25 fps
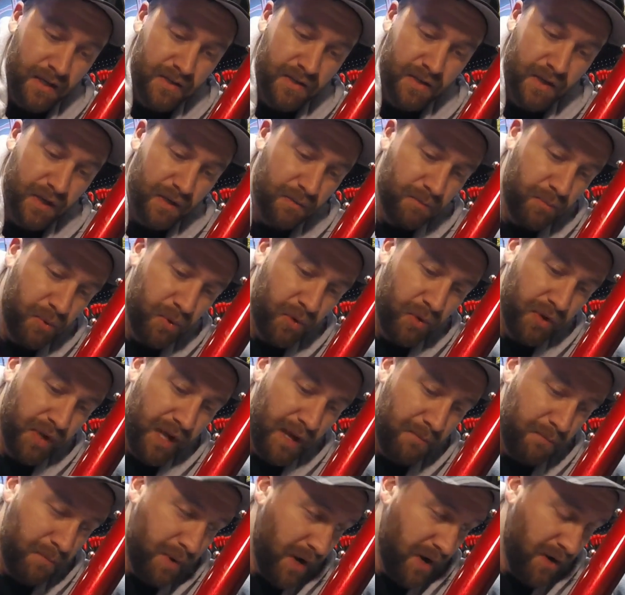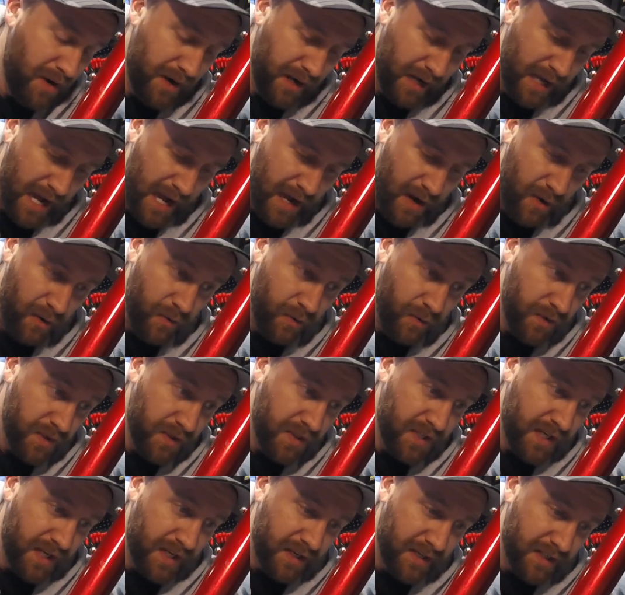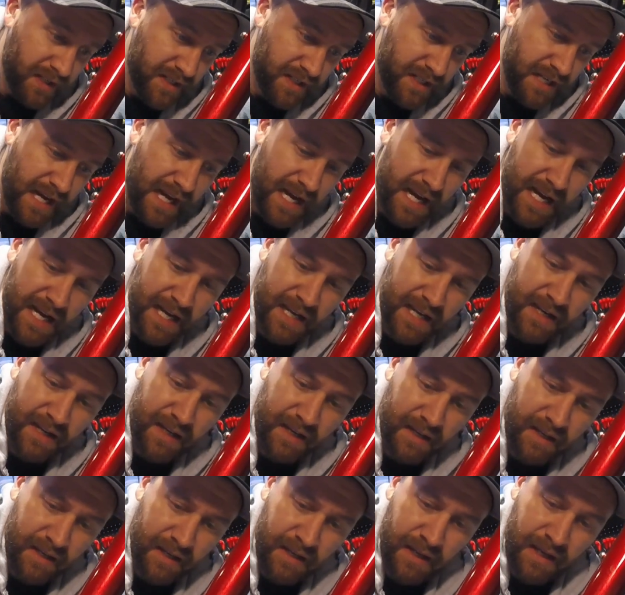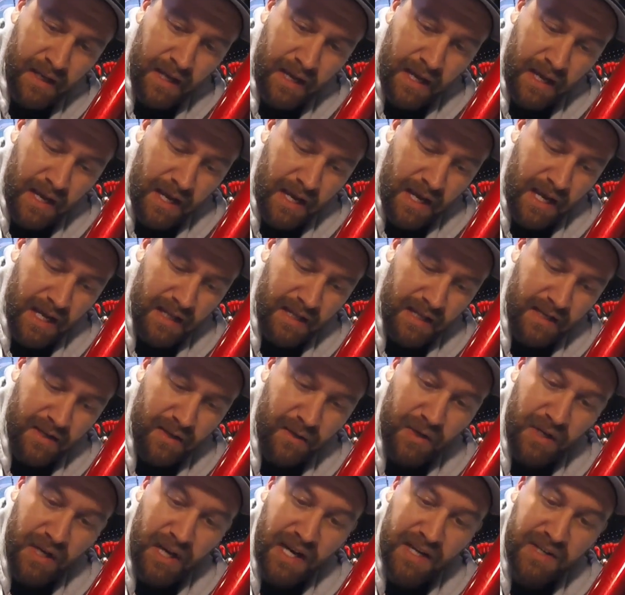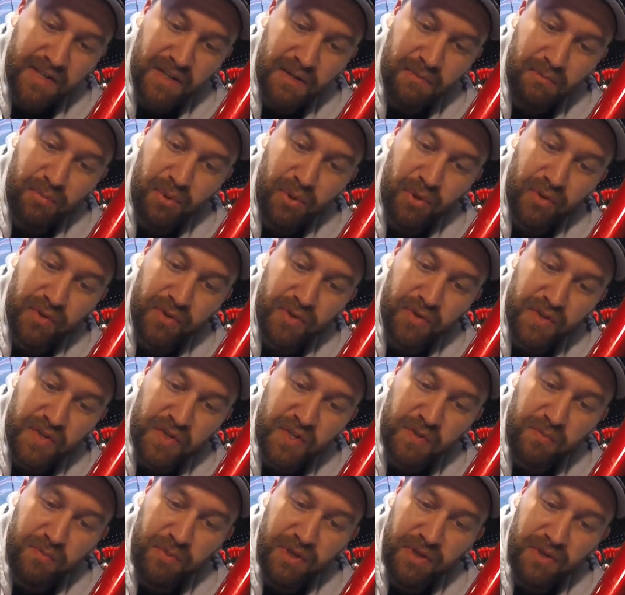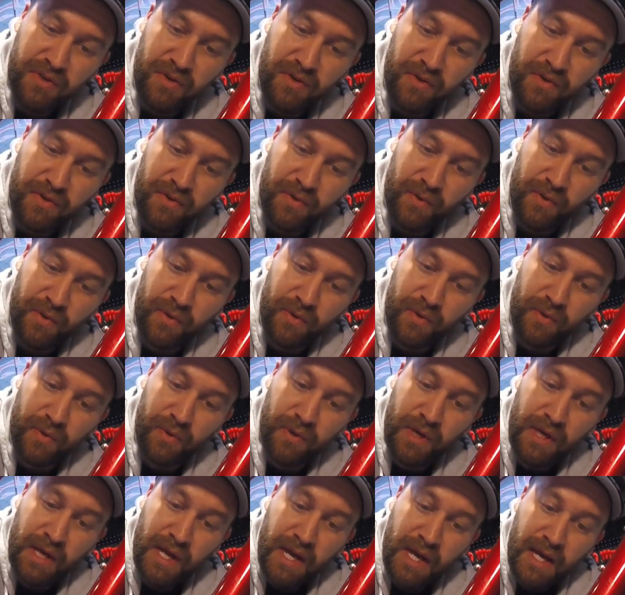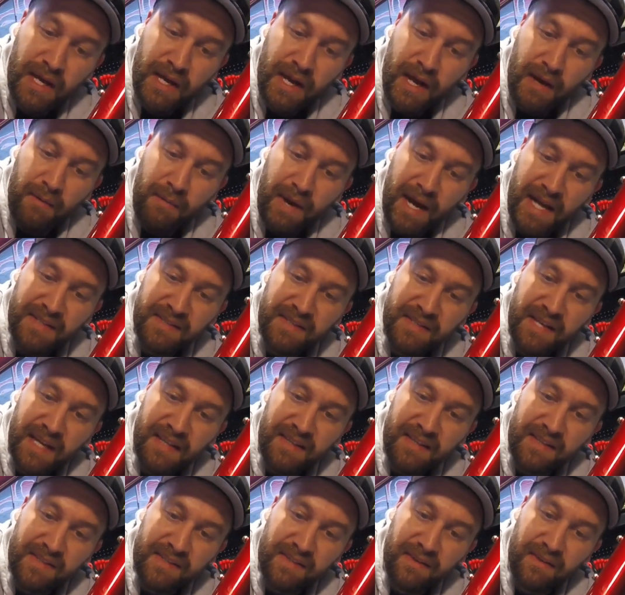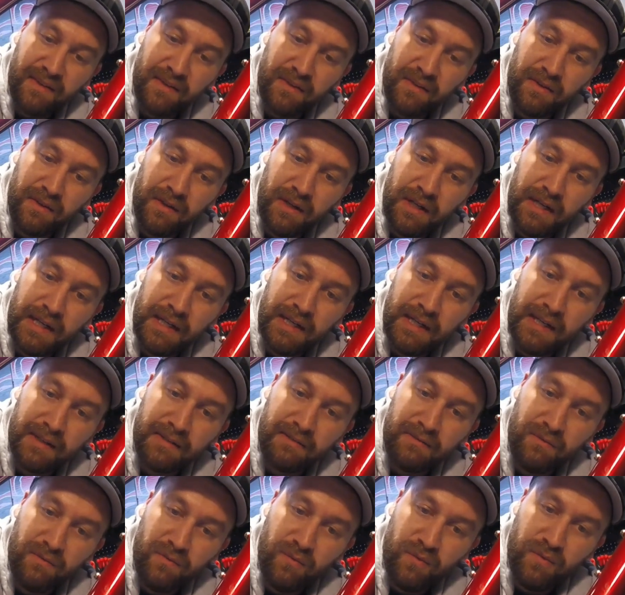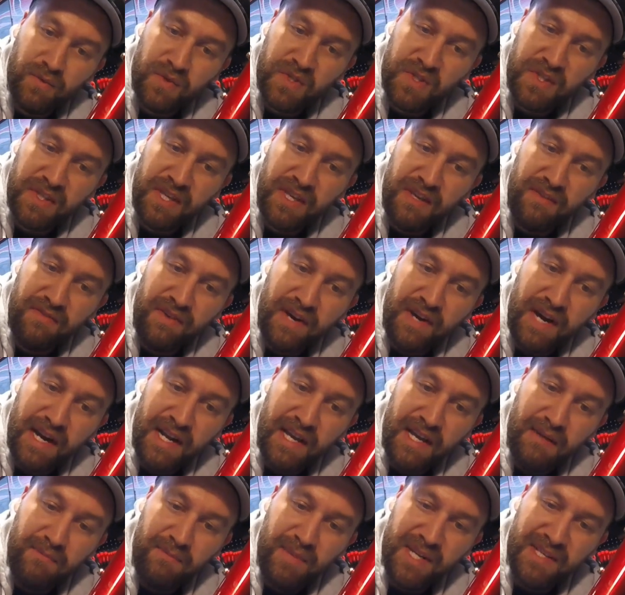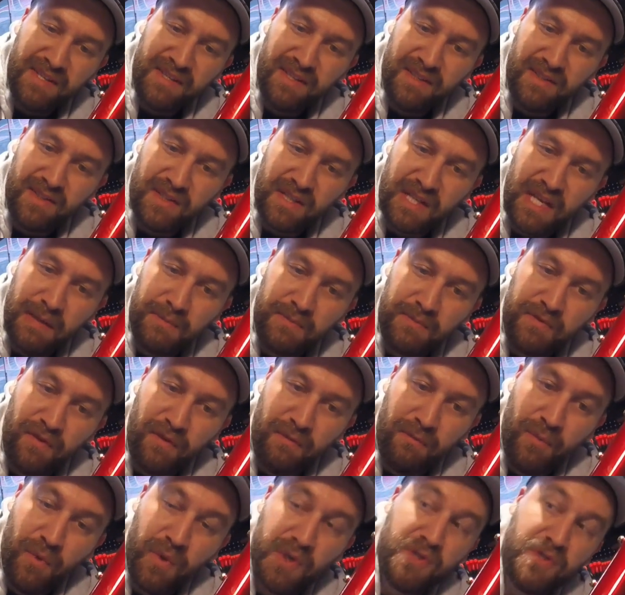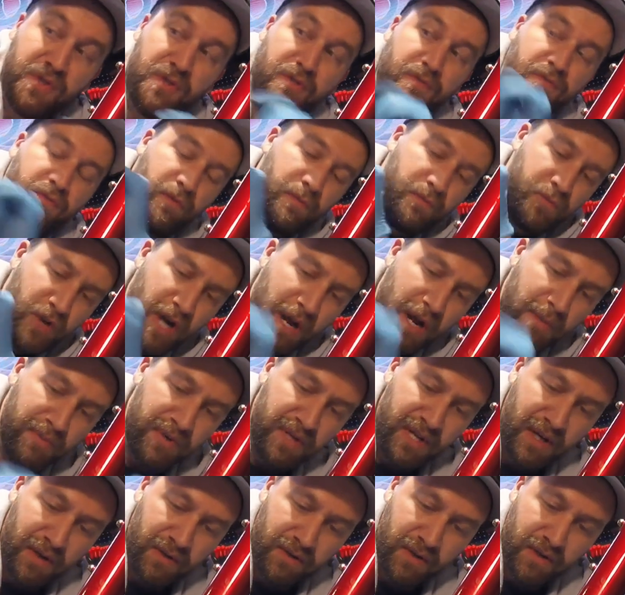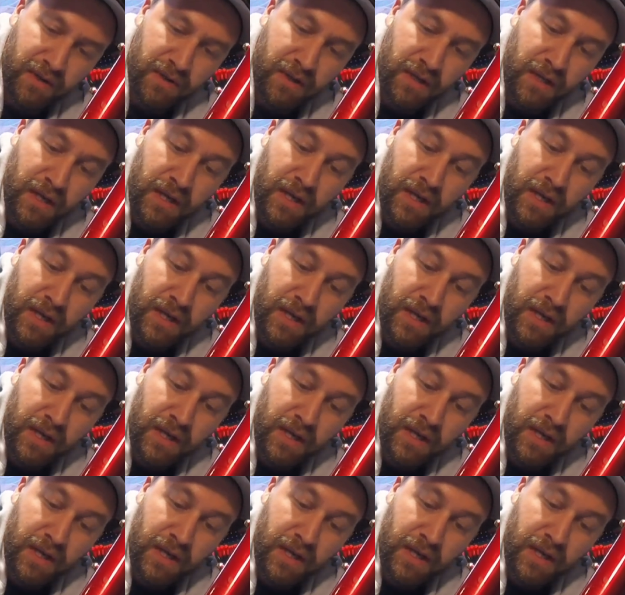So you can pull that bearing out, set it aside, and then you can actually pull your spindle through. Now mine's got this little sleeve on it, and basically it just keeps from moisture from dropping down the